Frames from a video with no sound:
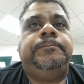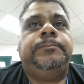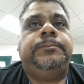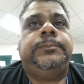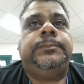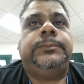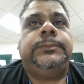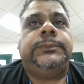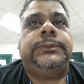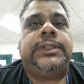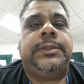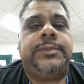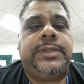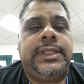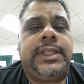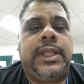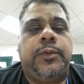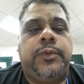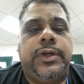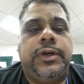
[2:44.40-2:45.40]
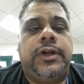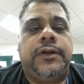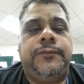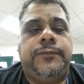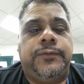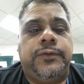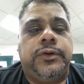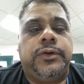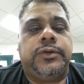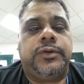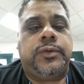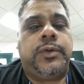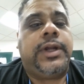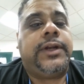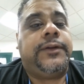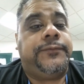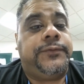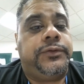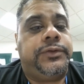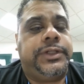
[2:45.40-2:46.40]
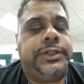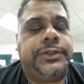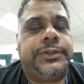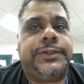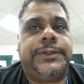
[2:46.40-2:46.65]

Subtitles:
Something that went on for quite a few years.